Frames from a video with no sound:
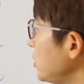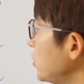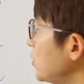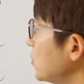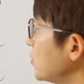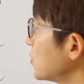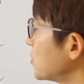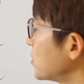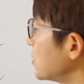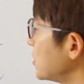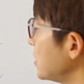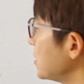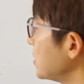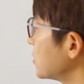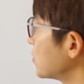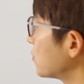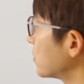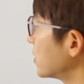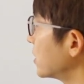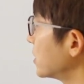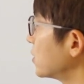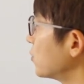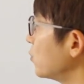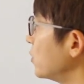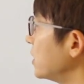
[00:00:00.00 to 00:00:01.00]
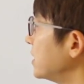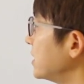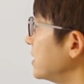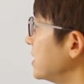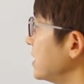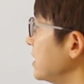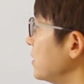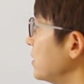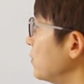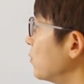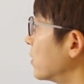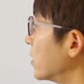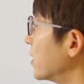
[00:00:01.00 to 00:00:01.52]
use these words with
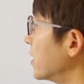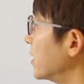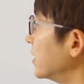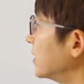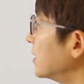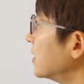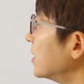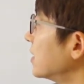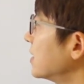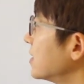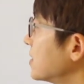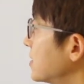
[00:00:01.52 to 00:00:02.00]
the word